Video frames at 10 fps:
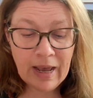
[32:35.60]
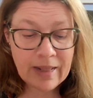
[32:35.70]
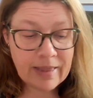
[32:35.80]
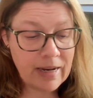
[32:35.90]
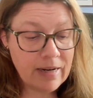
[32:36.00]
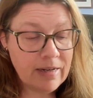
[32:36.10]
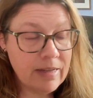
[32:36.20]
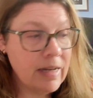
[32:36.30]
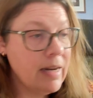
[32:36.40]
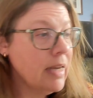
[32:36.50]
Then
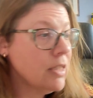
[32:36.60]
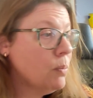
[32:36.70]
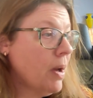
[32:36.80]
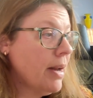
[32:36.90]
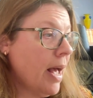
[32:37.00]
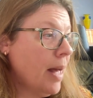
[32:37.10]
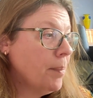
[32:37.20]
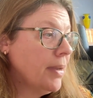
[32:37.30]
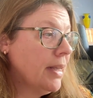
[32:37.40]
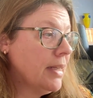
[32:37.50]
the next one
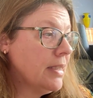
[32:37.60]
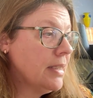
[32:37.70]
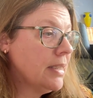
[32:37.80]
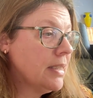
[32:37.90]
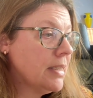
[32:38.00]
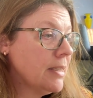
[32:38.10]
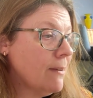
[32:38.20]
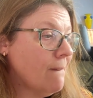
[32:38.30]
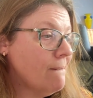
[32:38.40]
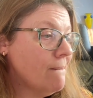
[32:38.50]
up is
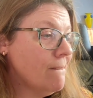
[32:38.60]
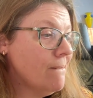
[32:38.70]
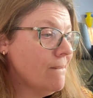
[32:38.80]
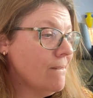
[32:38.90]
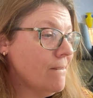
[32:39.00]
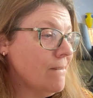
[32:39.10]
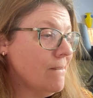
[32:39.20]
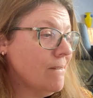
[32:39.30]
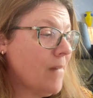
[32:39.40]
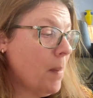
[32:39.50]

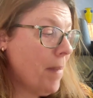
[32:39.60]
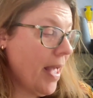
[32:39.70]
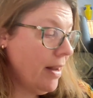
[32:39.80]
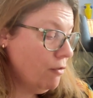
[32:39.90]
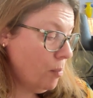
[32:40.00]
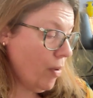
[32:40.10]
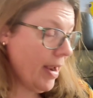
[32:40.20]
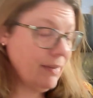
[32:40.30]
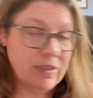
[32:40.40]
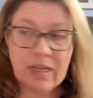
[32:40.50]
Band of
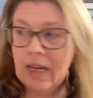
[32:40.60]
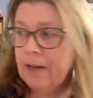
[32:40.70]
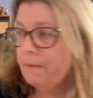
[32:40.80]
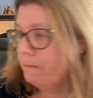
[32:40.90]
Braves again.